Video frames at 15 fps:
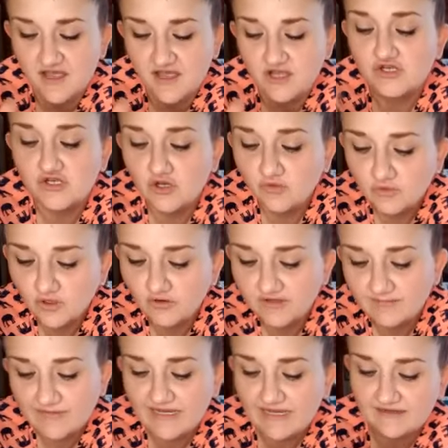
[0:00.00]
No
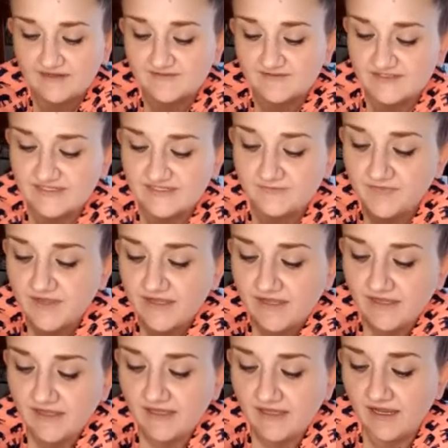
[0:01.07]
going back after that.
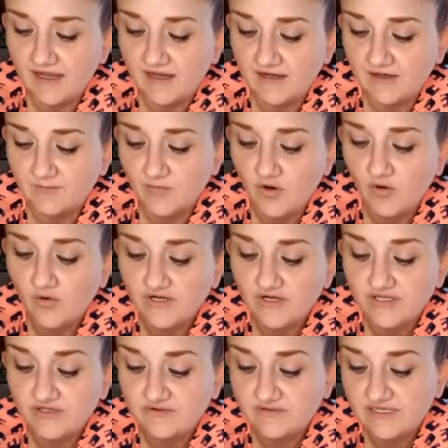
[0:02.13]
Or
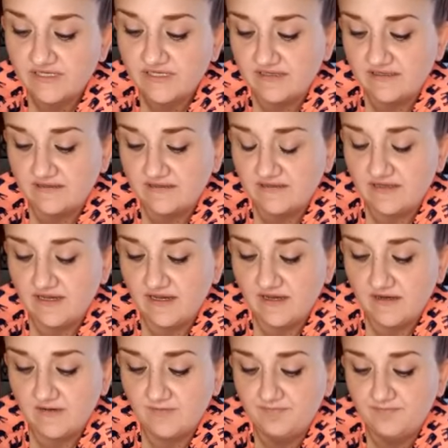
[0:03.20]
you can
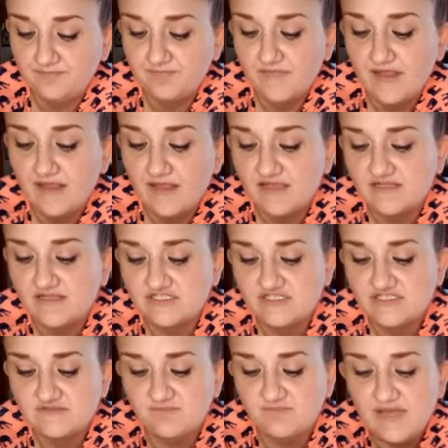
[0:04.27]

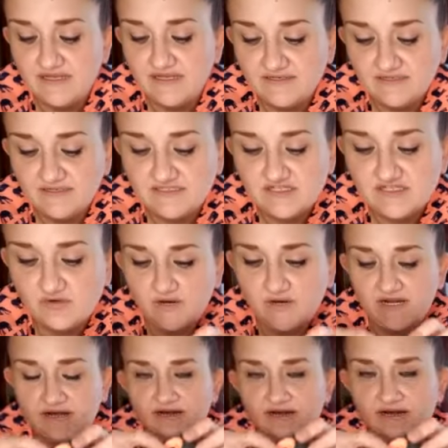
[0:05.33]
bend it to
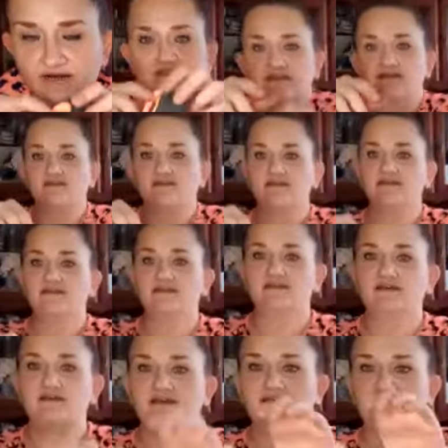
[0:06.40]
where the
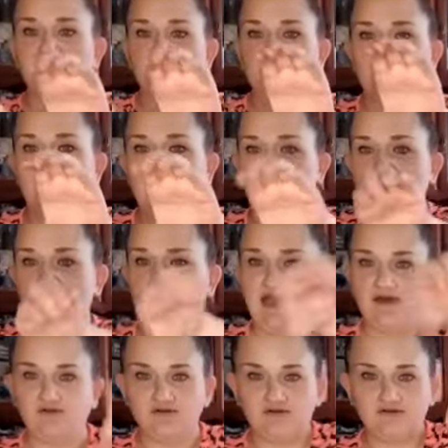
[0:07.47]

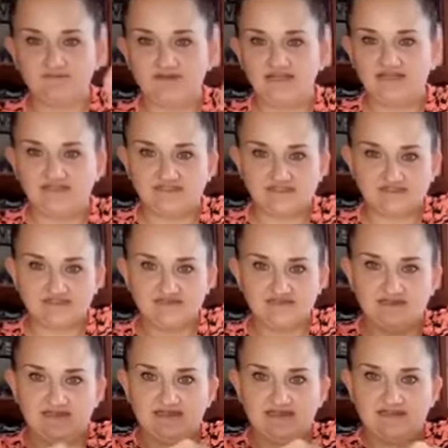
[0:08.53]
outer race
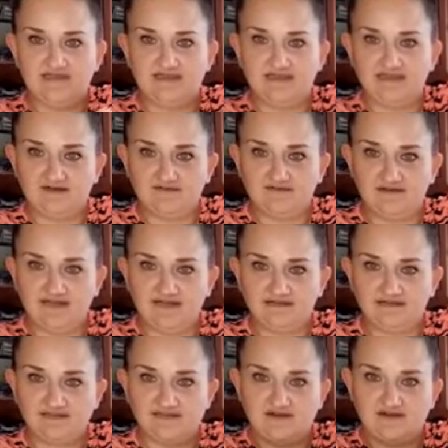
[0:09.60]
and the inner
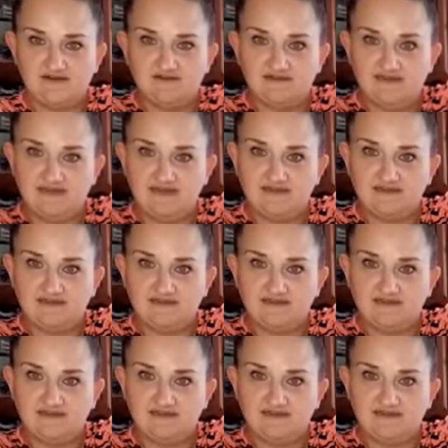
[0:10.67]
race are like